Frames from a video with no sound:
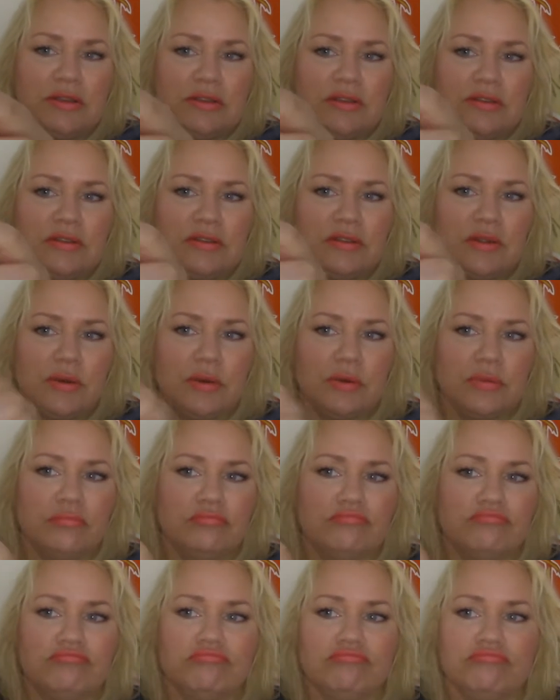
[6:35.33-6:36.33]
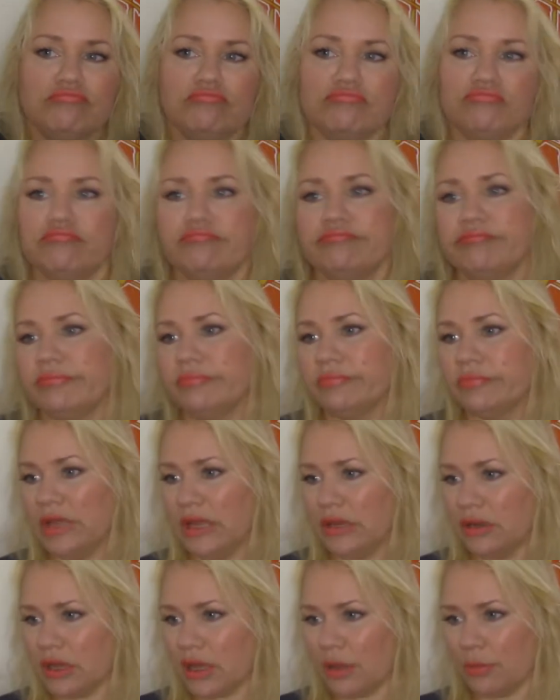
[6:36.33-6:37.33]
so
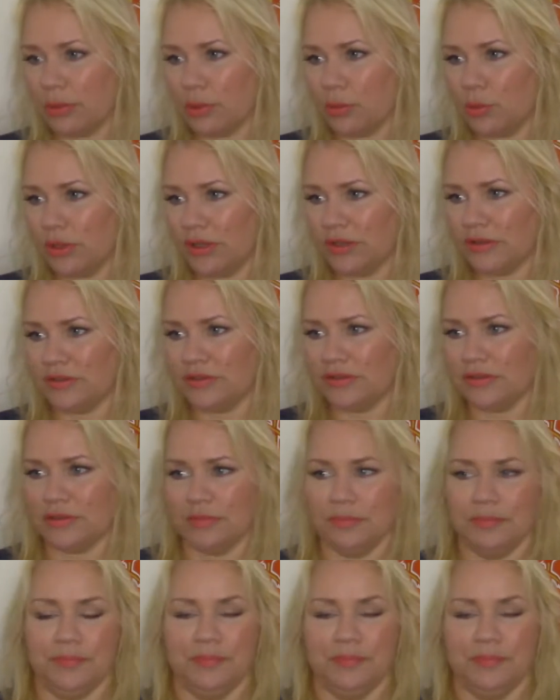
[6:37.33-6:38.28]
in a couple of weeks